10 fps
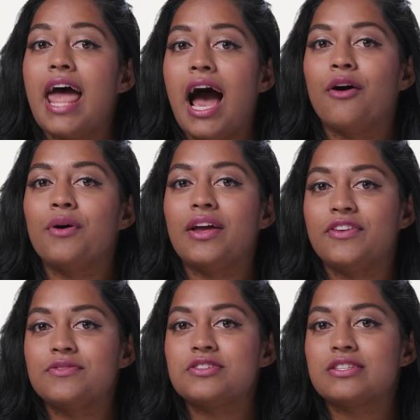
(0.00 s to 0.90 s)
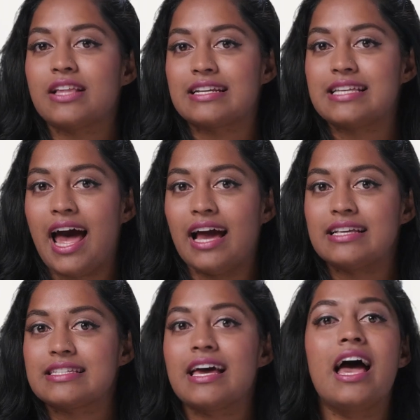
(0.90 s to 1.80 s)
Now, if users select
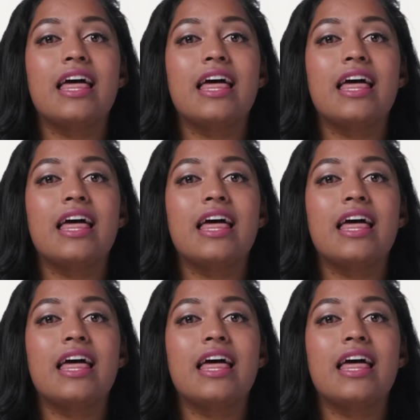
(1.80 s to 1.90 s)
text,